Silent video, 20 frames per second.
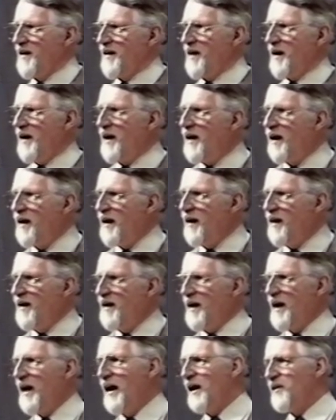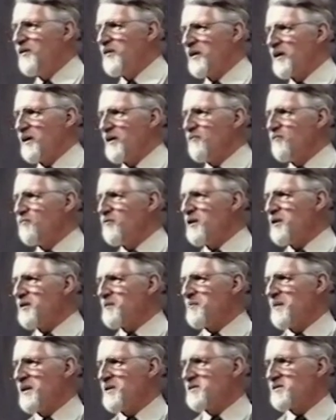I either convert
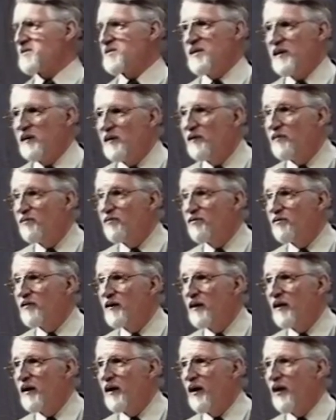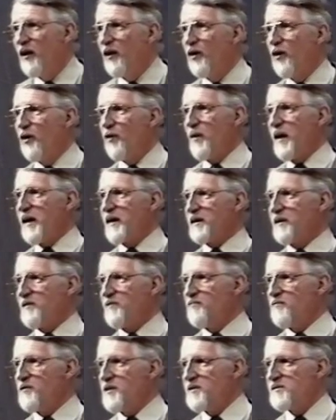myself or I
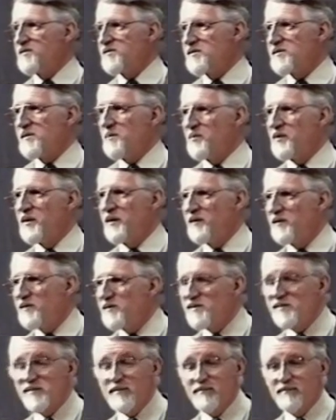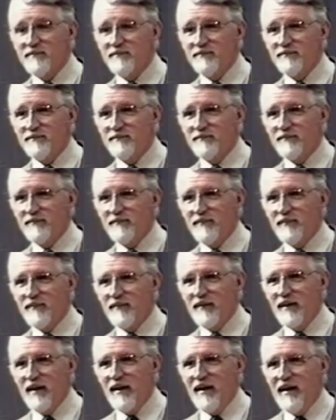convert someone else.
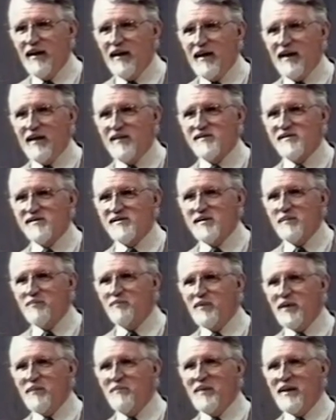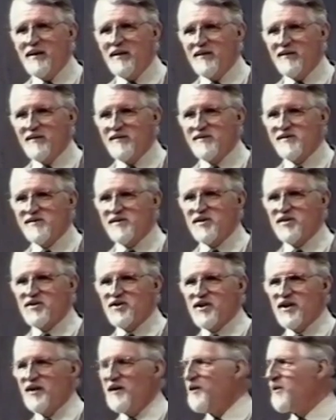It simply means to
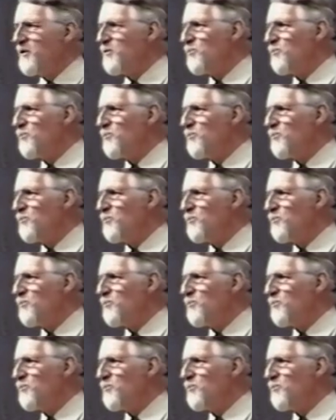turn